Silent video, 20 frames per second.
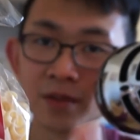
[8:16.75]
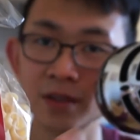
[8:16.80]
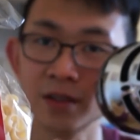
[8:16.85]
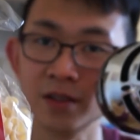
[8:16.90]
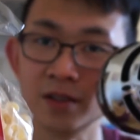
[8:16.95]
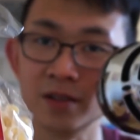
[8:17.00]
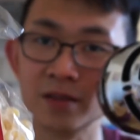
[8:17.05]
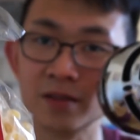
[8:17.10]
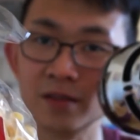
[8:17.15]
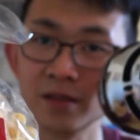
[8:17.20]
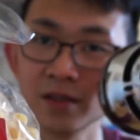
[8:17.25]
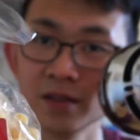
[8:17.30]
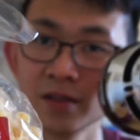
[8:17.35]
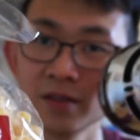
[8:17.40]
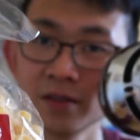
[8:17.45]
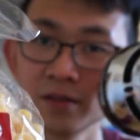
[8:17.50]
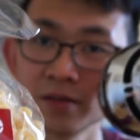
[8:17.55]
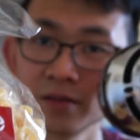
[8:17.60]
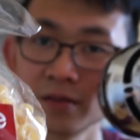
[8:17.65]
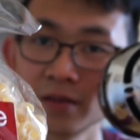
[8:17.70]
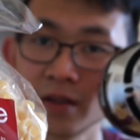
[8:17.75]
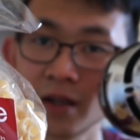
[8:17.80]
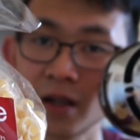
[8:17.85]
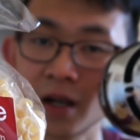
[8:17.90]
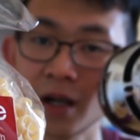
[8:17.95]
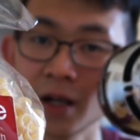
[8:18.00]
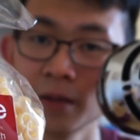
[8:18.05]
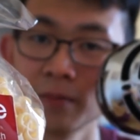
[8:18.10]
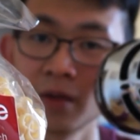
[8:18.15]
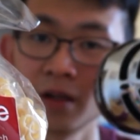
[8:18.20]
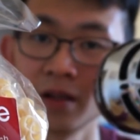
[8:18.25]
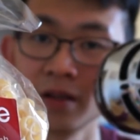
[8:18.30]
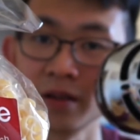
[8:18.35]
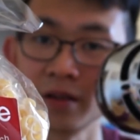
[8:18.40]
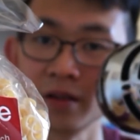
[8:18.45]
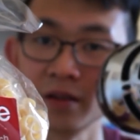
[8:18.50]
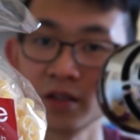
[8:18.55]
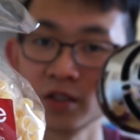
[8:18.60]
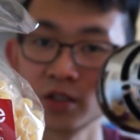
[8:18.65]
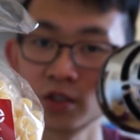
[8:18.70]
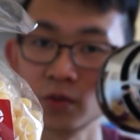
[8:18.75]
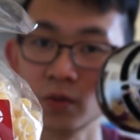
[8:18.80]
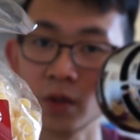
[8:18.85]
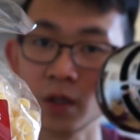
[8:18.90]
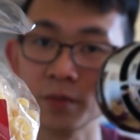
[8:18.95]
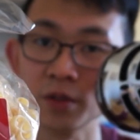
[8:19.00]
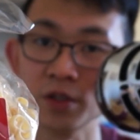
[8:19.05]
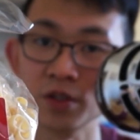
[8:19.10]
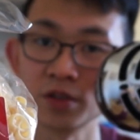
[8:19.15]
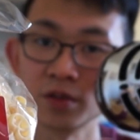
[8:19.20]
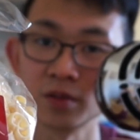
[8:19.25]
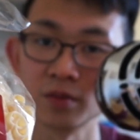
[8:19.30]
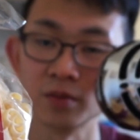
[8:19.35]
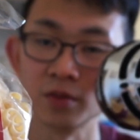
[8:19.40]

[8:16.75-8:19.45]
as you can see here, einmalig Schwäbisch,